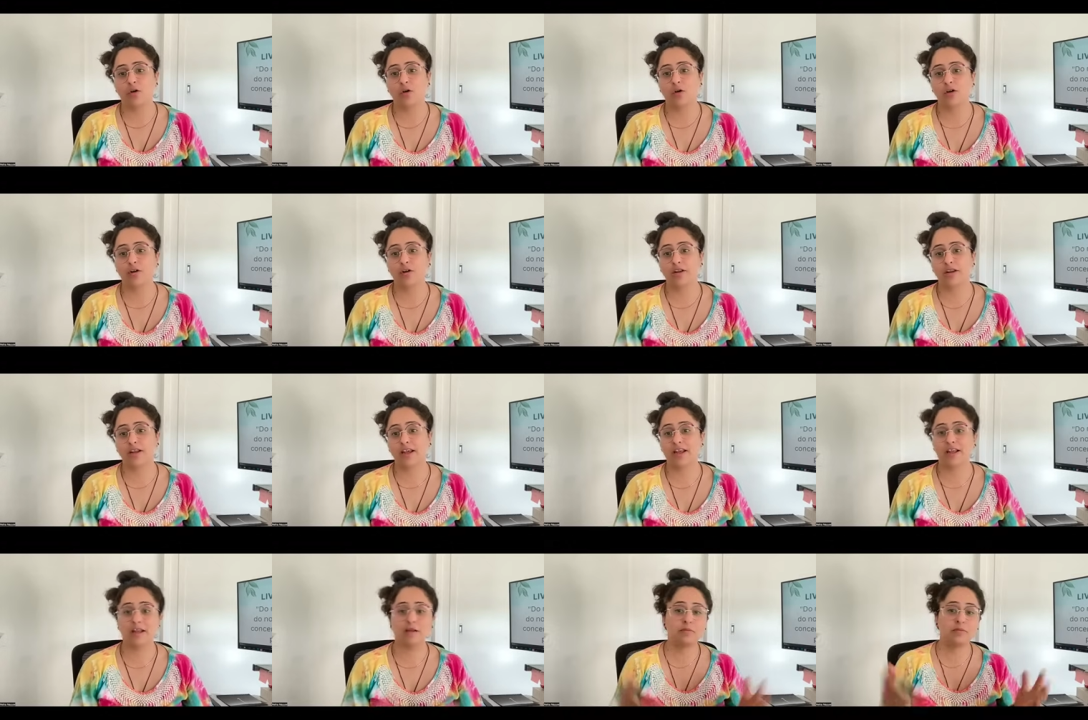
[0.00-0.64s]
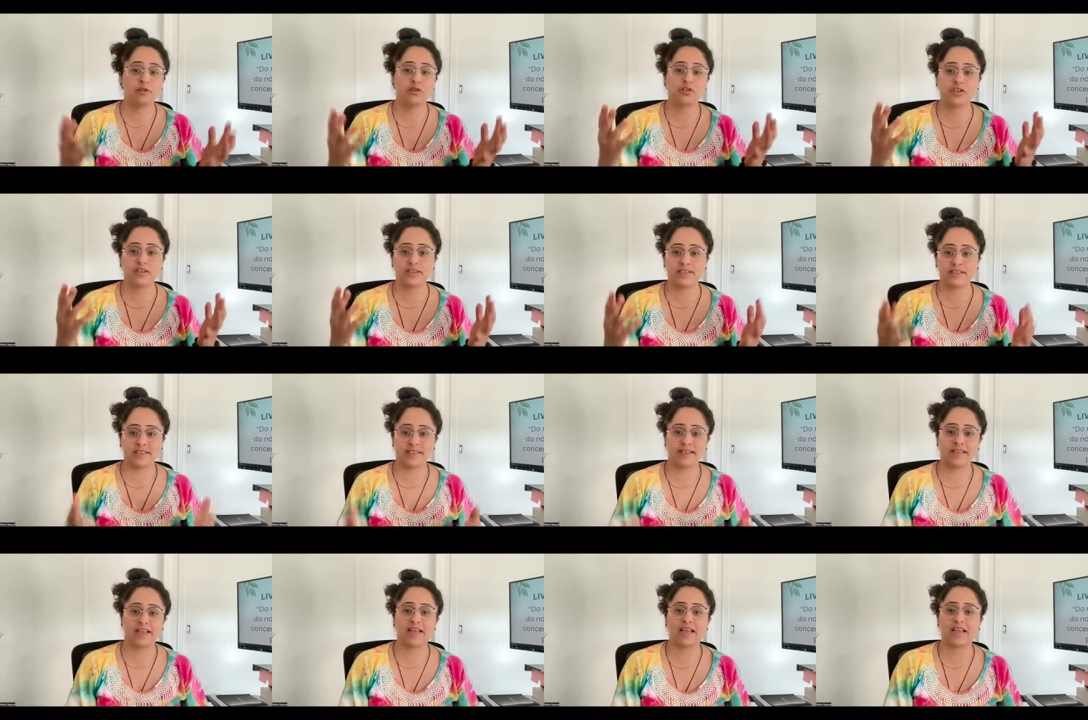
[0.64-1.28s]
on an
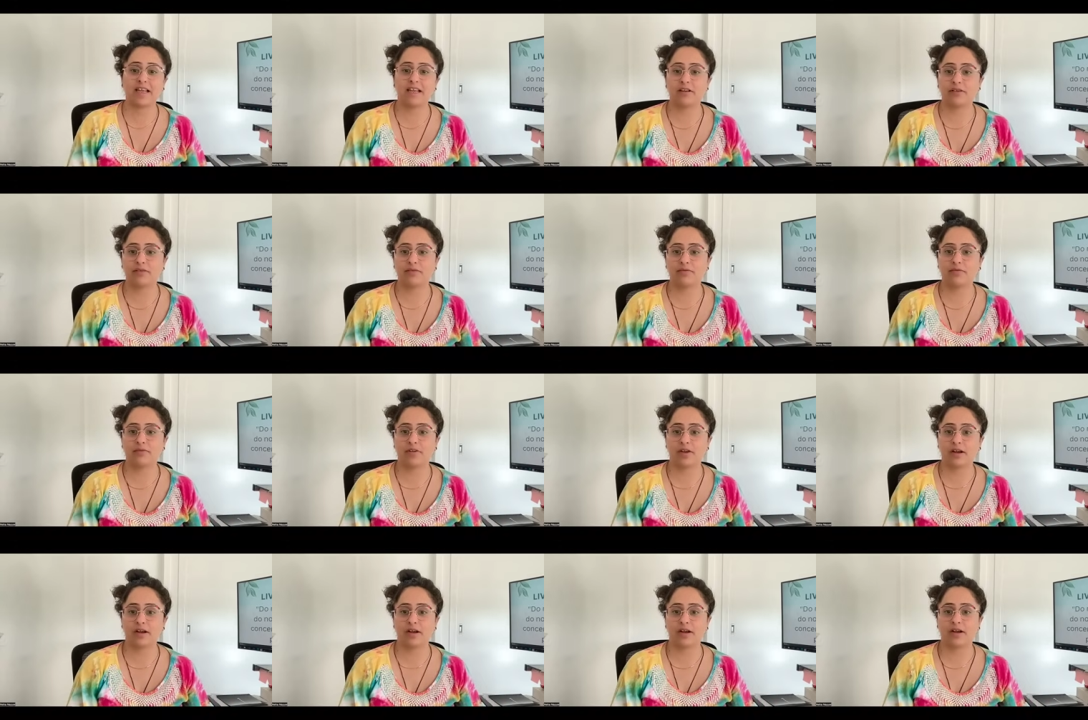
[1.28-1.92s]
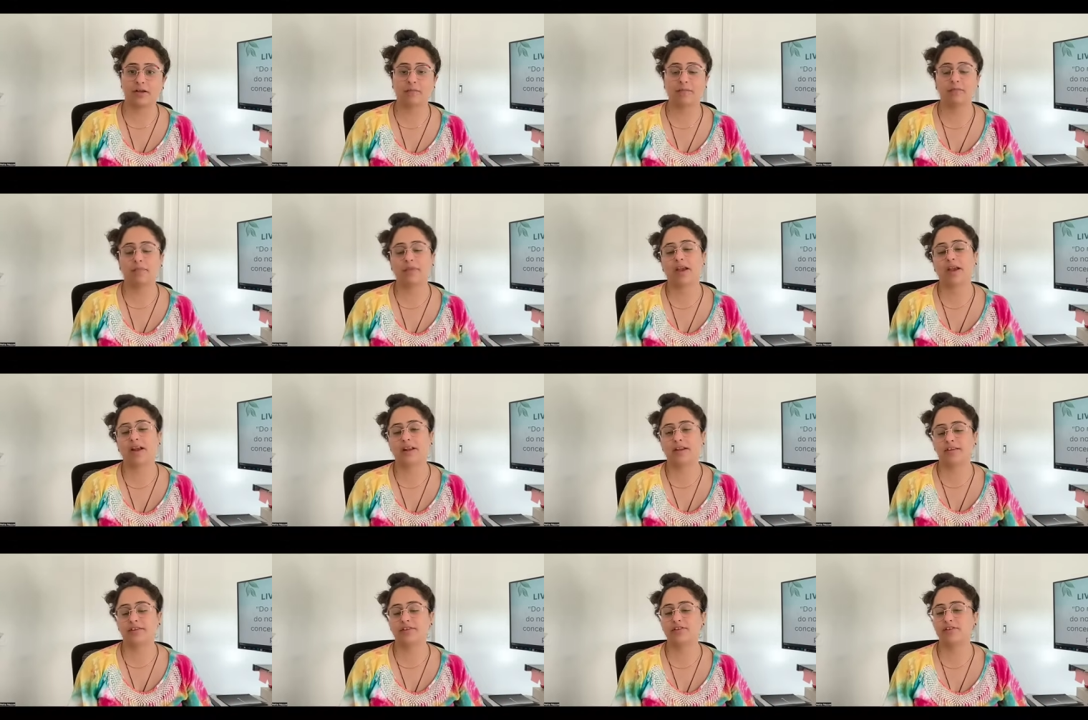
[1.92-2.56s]
emergency leave um,
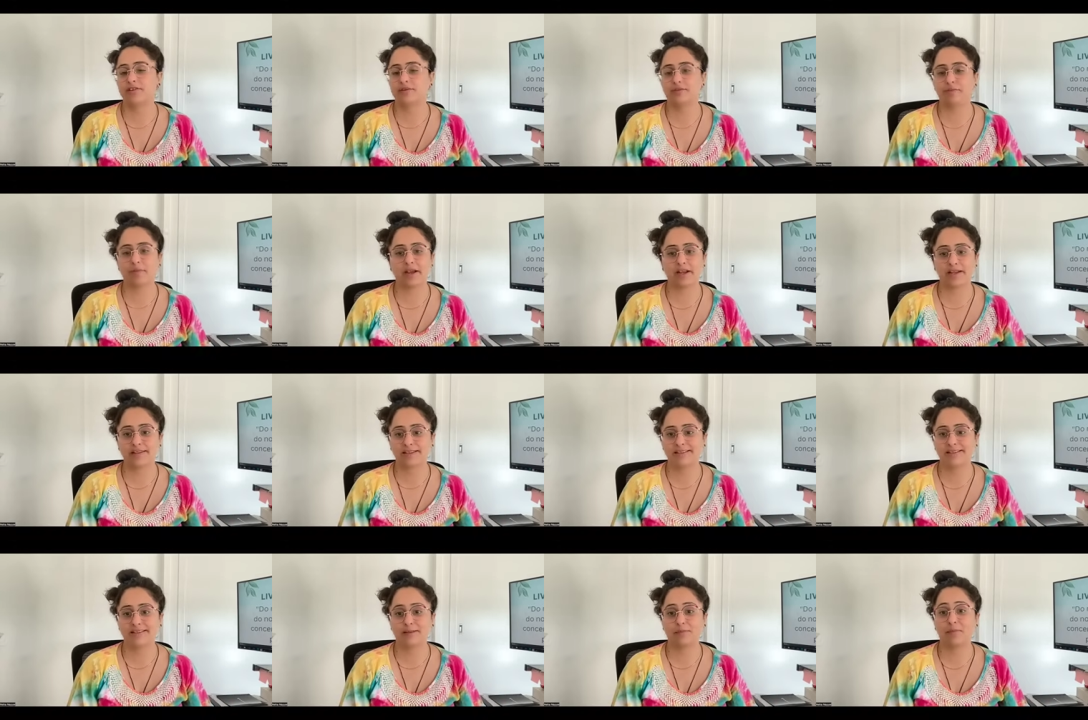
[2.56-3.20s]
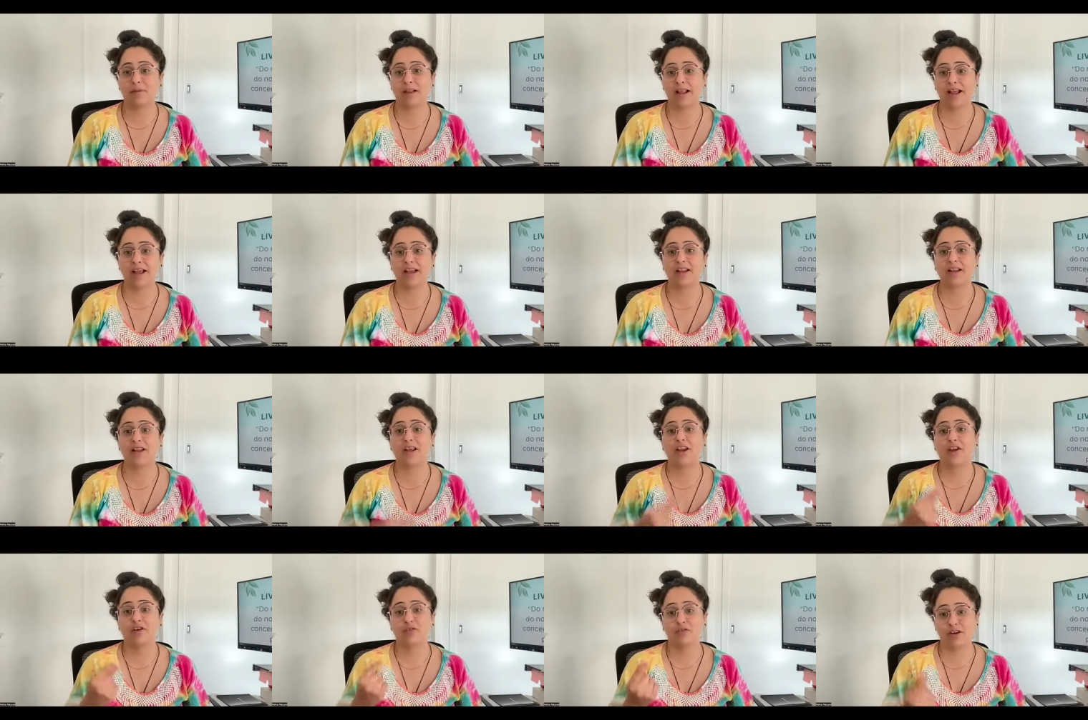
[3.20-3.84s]
and just makes the
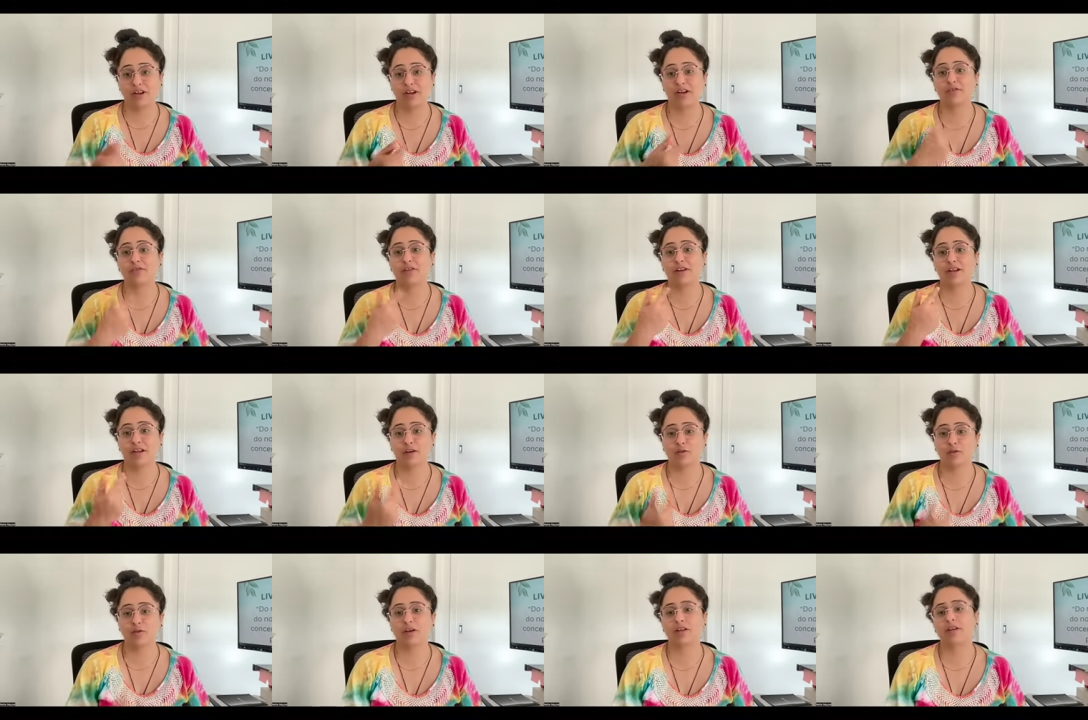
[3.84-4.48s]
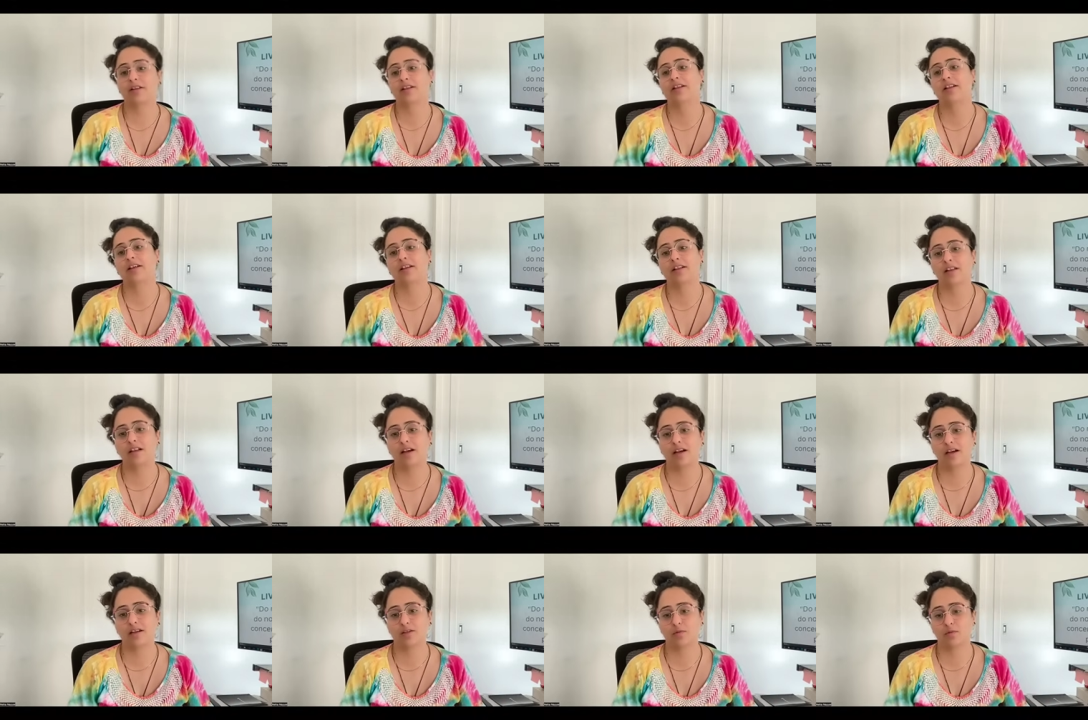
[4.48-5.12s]
plan really really quickly the
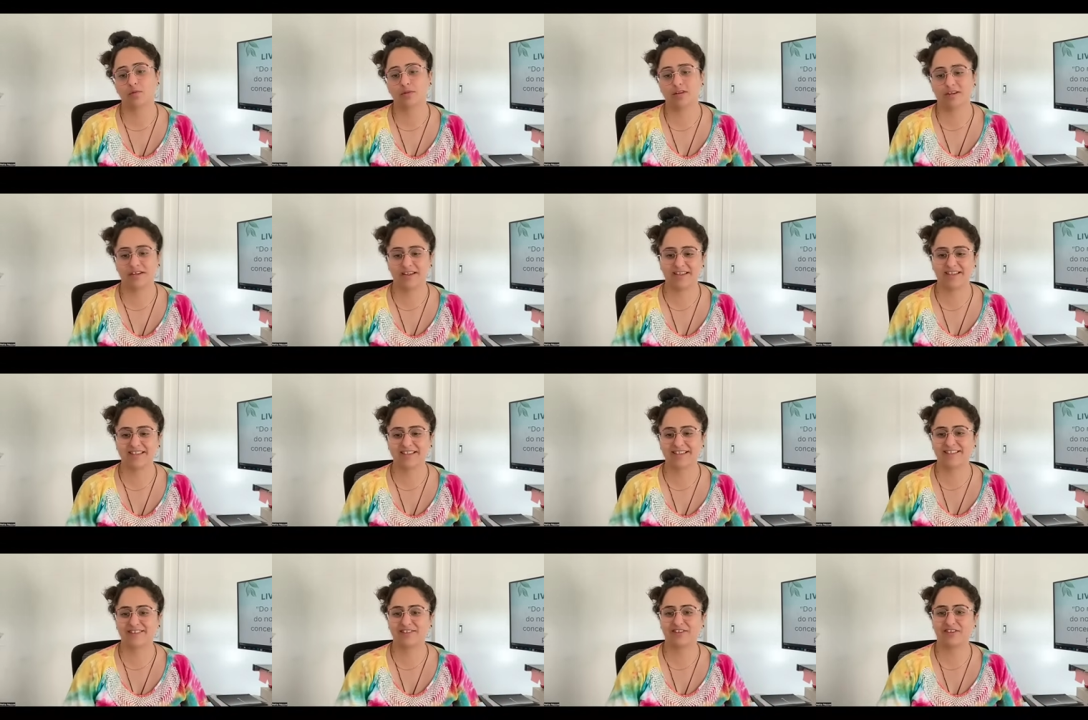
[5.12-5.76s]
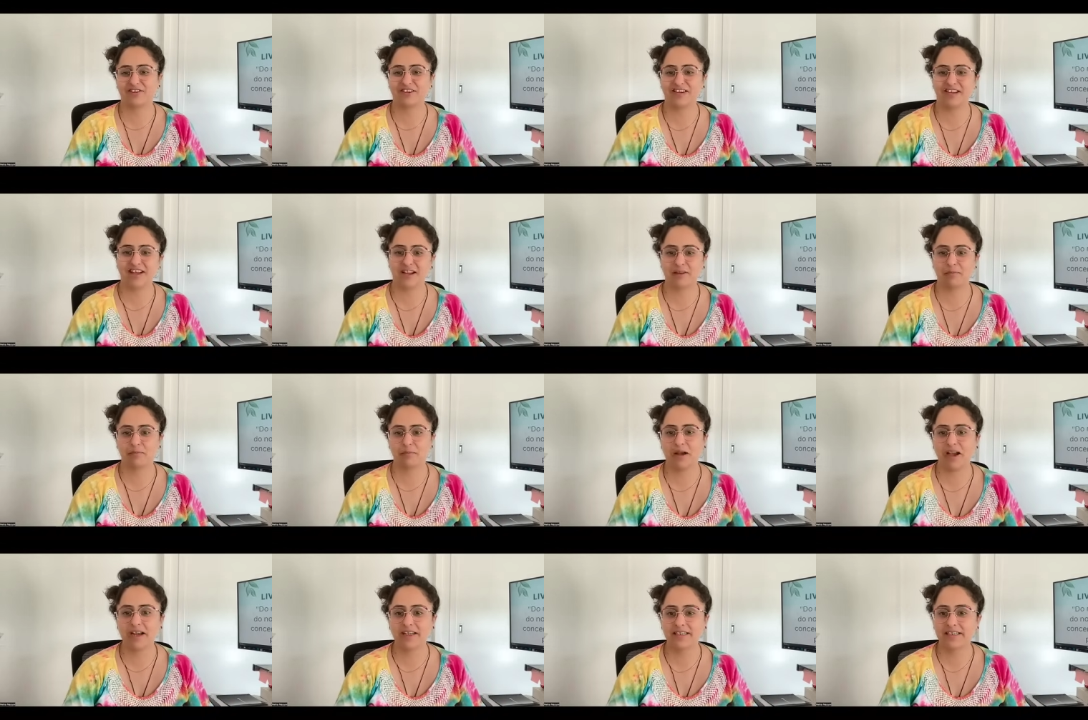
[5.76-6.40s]
client's work does not get
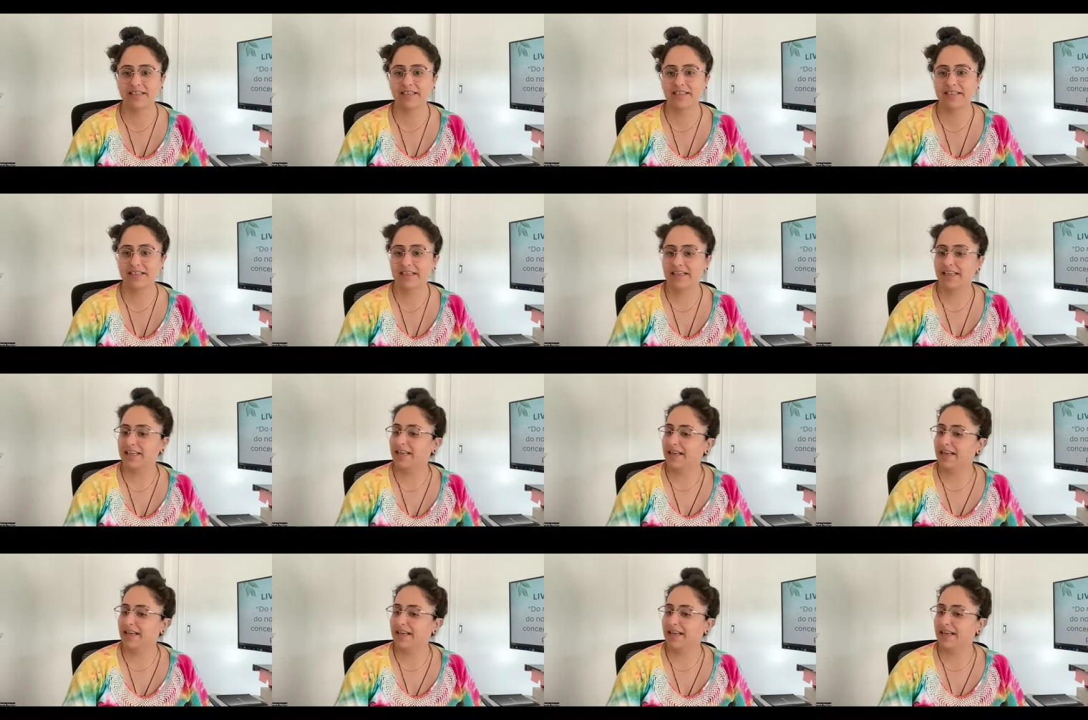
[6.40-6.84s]
impacted